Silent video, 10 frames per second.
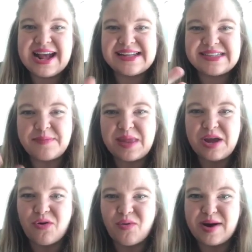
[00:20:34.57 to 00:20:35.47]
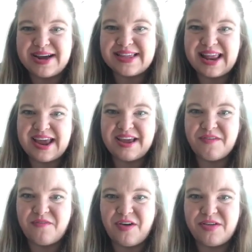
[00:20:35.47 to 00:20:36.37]
It's something quick that I
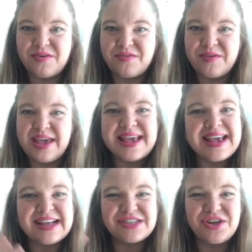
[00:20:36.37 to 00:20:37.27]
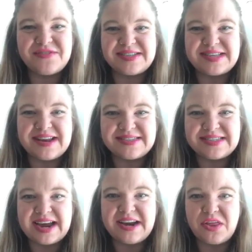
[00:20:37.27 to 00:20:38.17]
can follow. Yes, you have to set
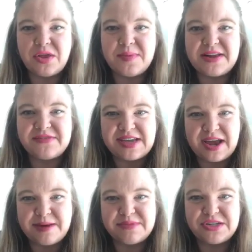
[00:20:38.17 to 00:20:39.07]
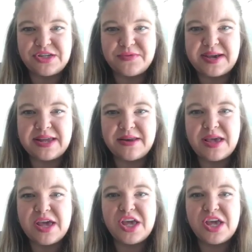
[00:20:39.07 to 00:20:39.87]
aside a little bit of time to do it.